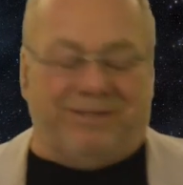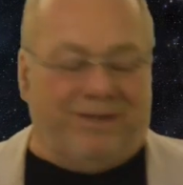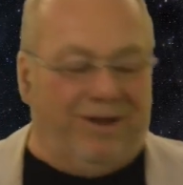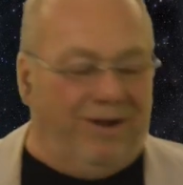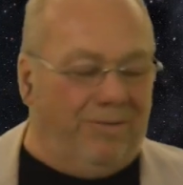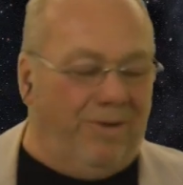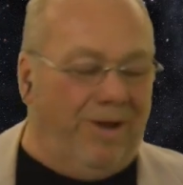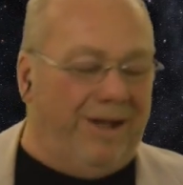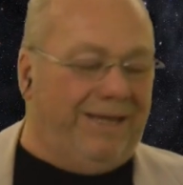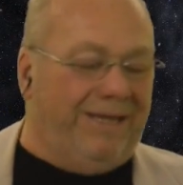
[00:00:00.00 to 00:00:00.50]

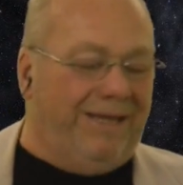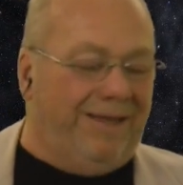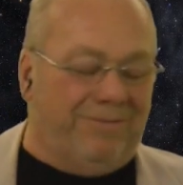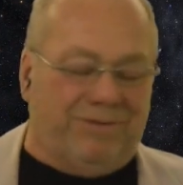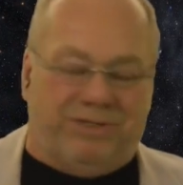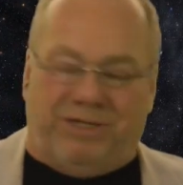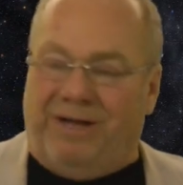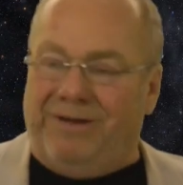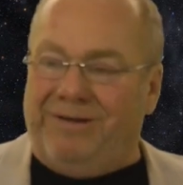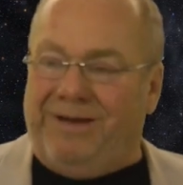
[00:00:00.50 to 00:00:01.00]
start winding up the
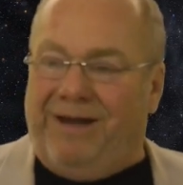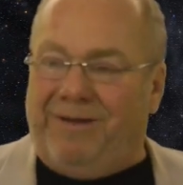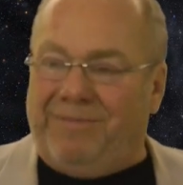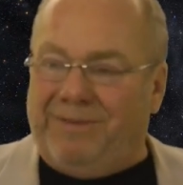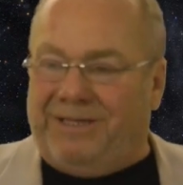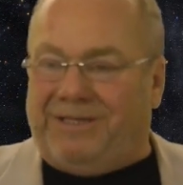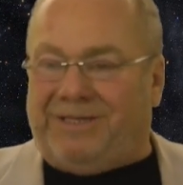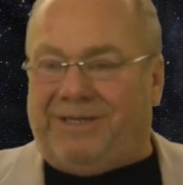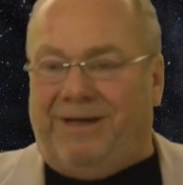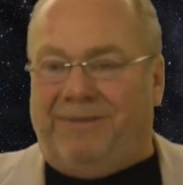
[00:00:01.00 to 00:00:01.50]
show now.
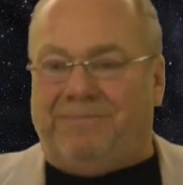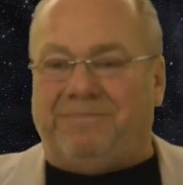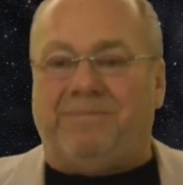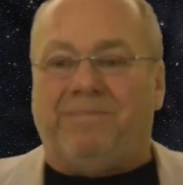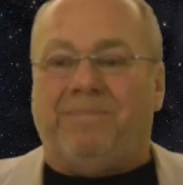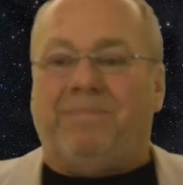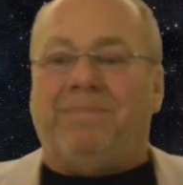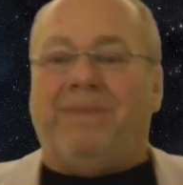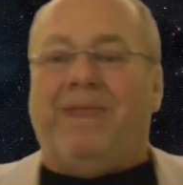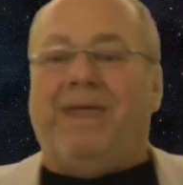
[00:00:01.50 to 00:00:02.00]
But
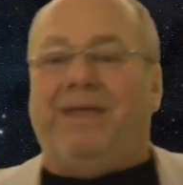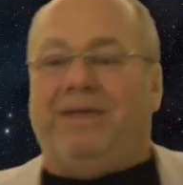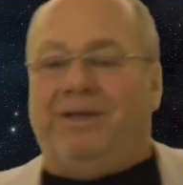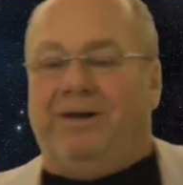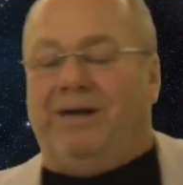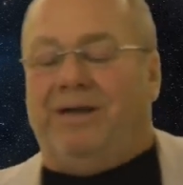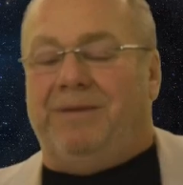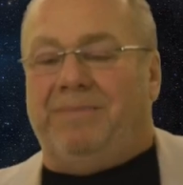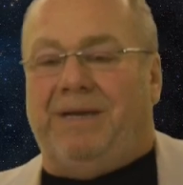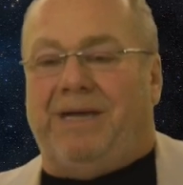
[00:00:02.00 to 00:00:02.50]

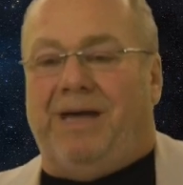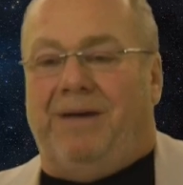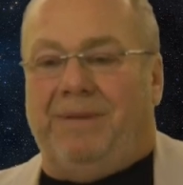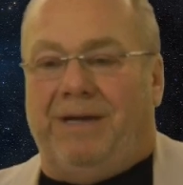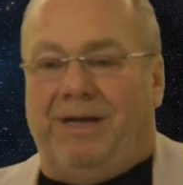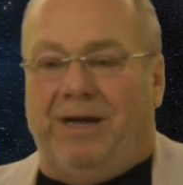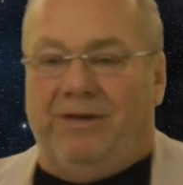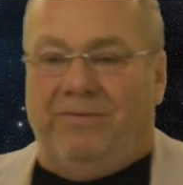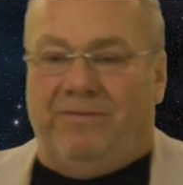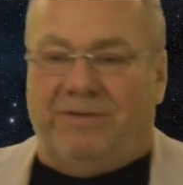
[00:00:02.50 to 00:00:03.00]
you're going to be
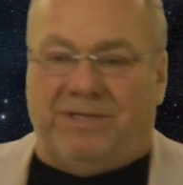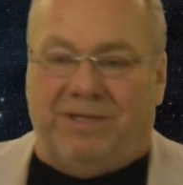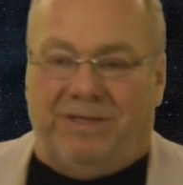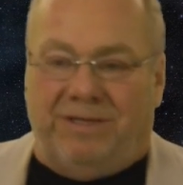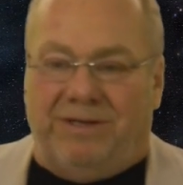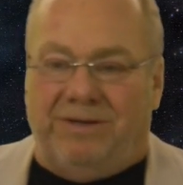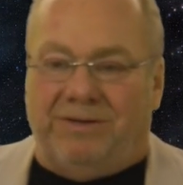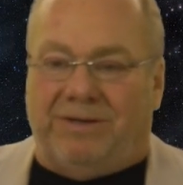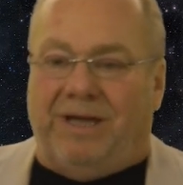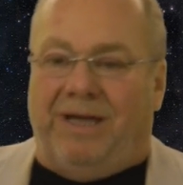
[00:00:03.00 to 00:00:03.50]
coming over to
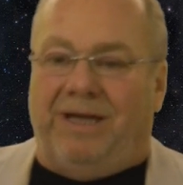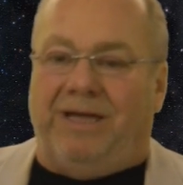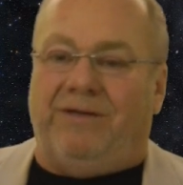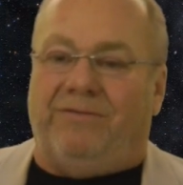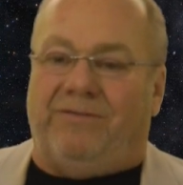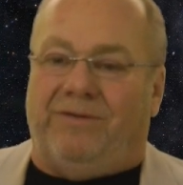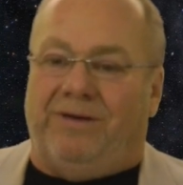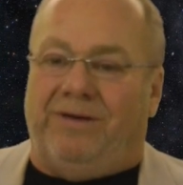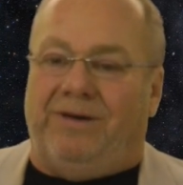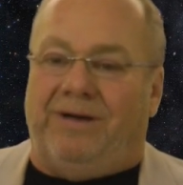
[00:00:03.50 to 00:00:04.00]
the UK
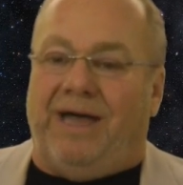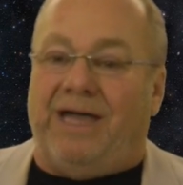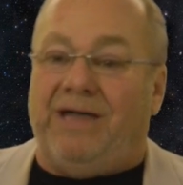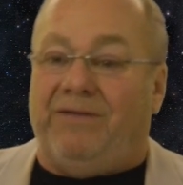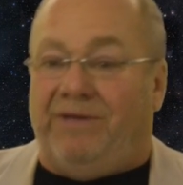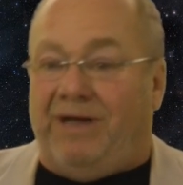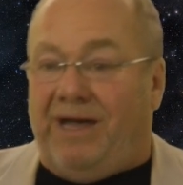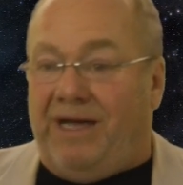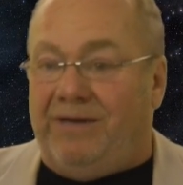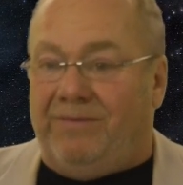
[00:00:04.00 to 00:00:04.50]
for
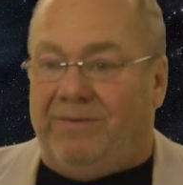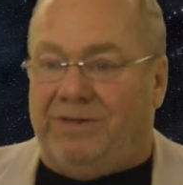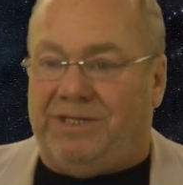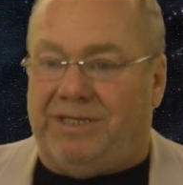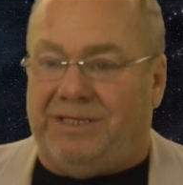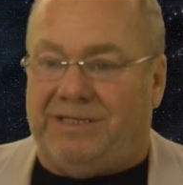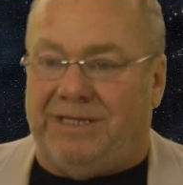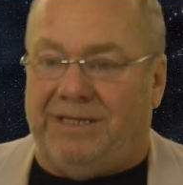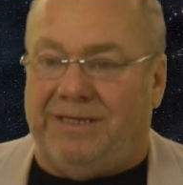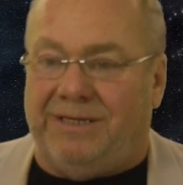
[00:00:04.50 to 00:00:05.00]
AV8, which
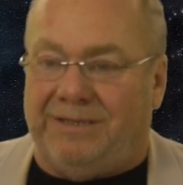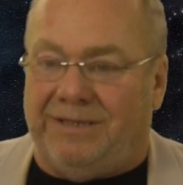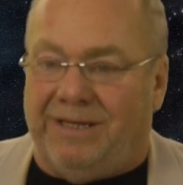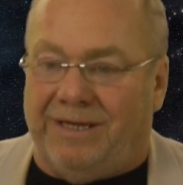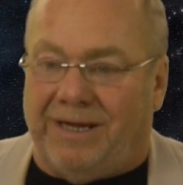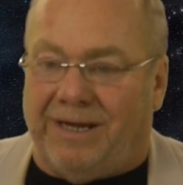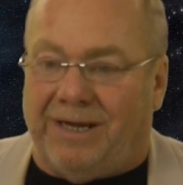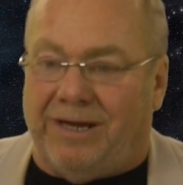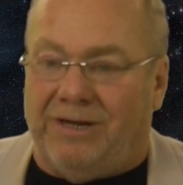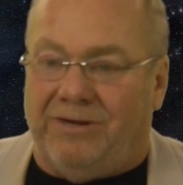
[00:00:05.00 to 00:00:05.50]
is in a
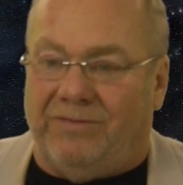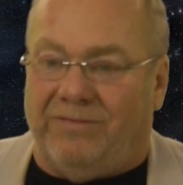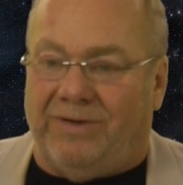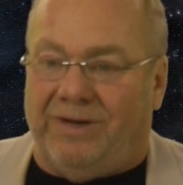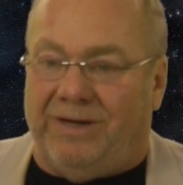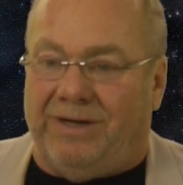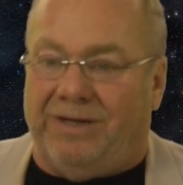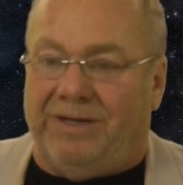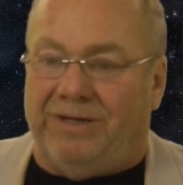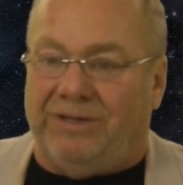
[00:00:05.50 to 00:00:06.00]
little
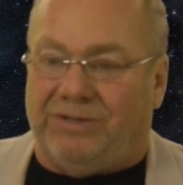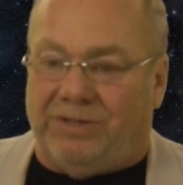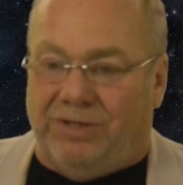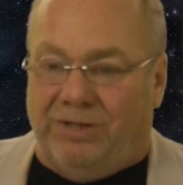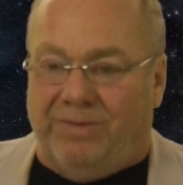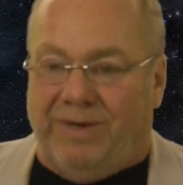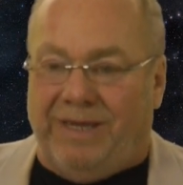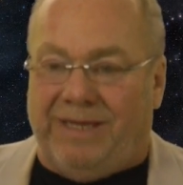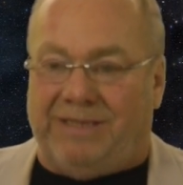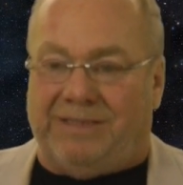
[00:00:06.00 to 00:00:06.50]
over
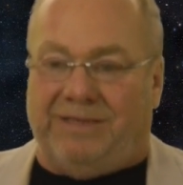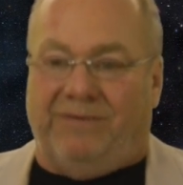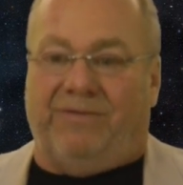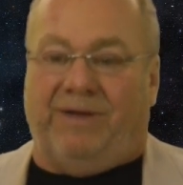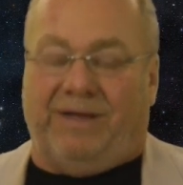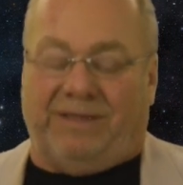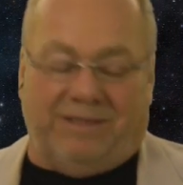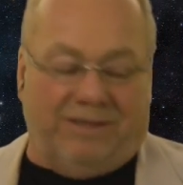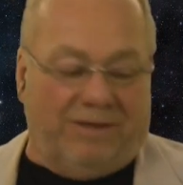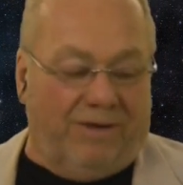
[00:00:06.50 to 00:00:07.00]
2 weeks. In
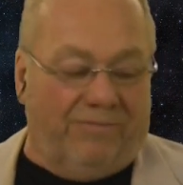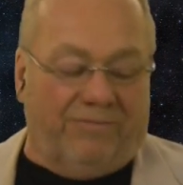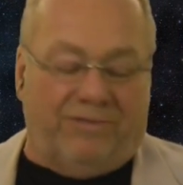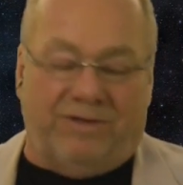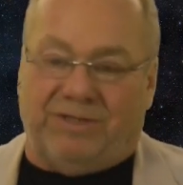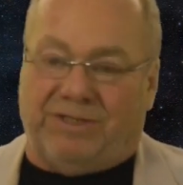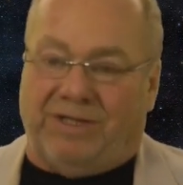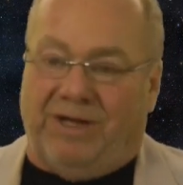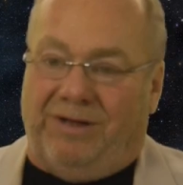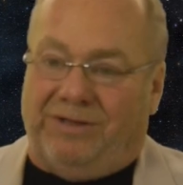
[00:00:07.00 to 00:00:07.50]
fact, the
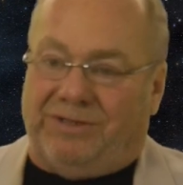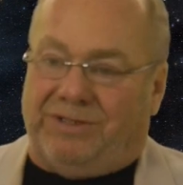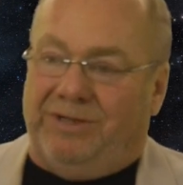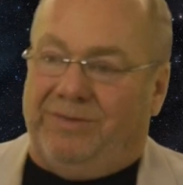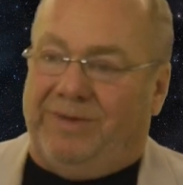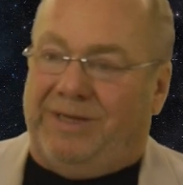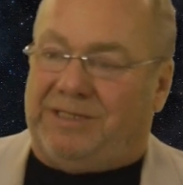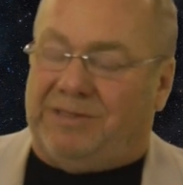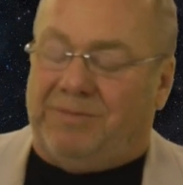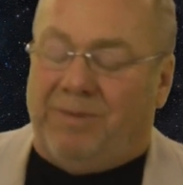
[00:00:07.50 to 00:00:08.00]
conference starts 2
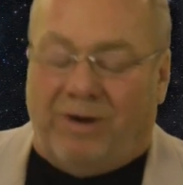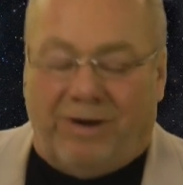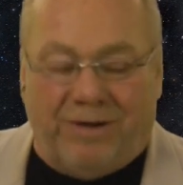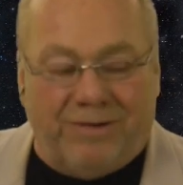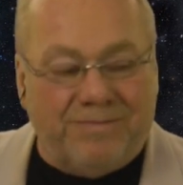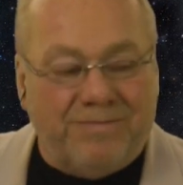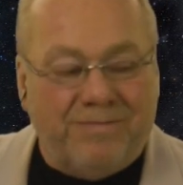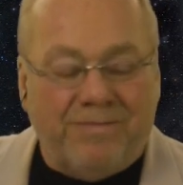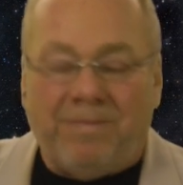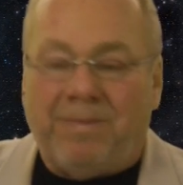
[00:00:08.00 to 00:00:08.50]
weeks
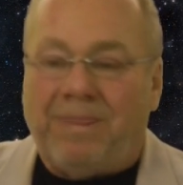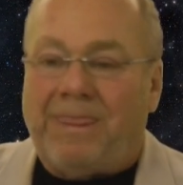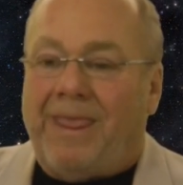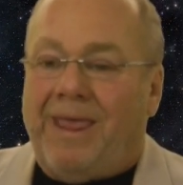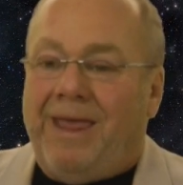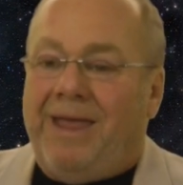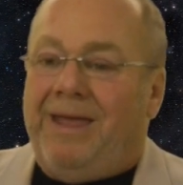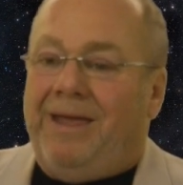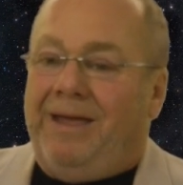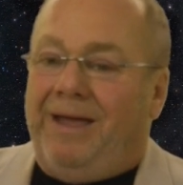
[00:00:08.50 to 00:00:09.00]
tomorrow.
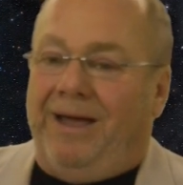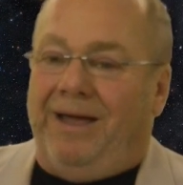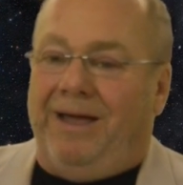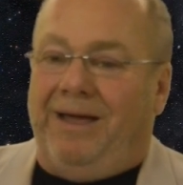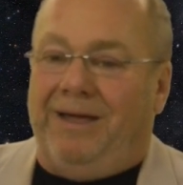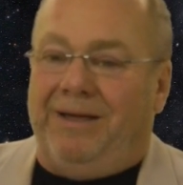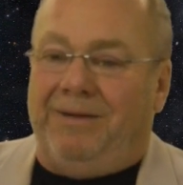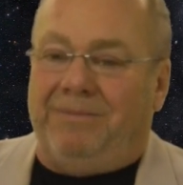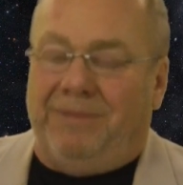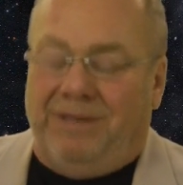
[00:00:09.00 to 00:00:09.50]

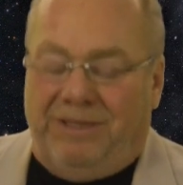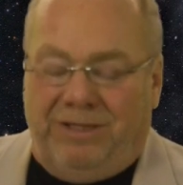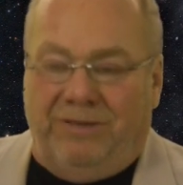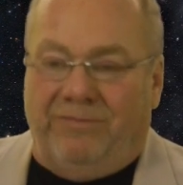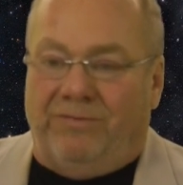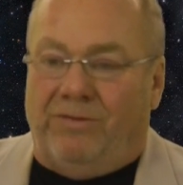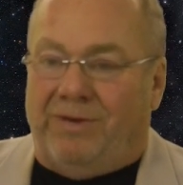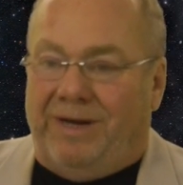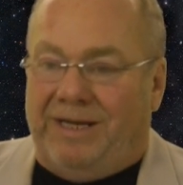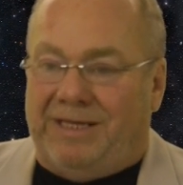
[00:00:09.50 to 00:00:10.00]

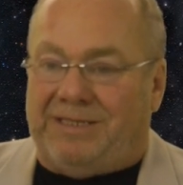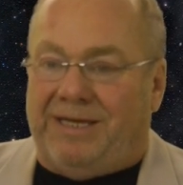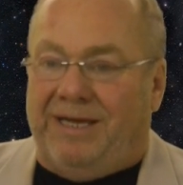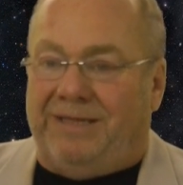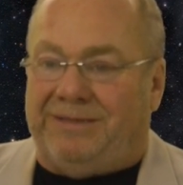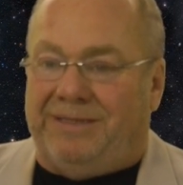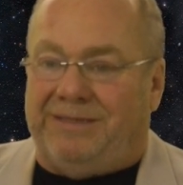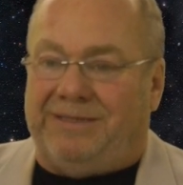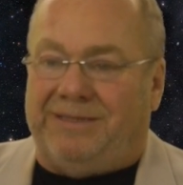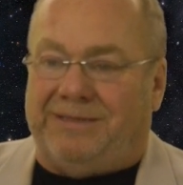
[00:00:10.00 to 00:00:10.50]
You've already
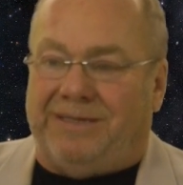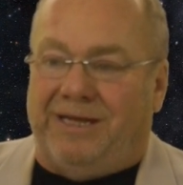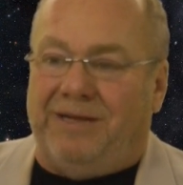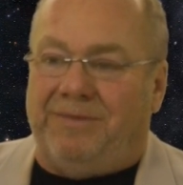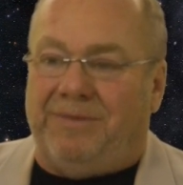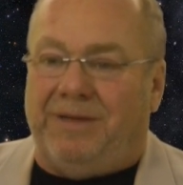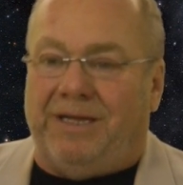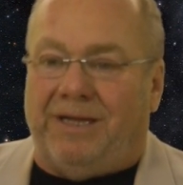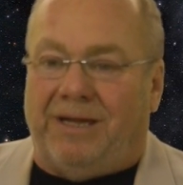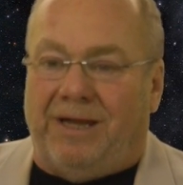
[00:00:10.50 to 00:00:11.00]
said this is going to
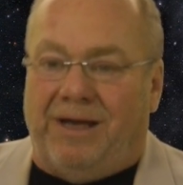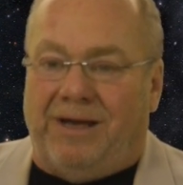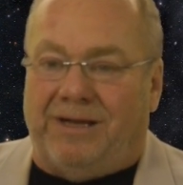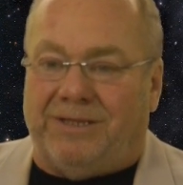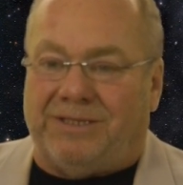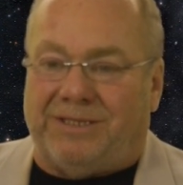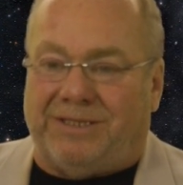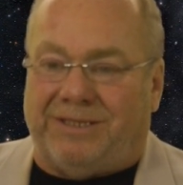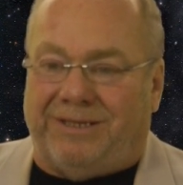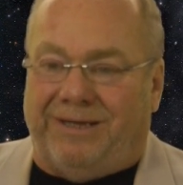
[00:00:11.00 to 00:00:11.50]
be your
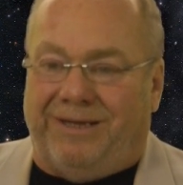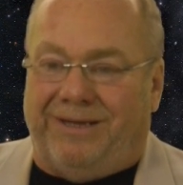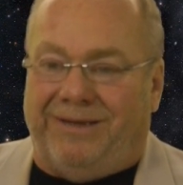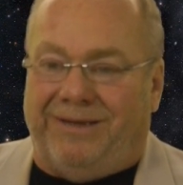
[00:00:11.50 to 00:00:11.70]
last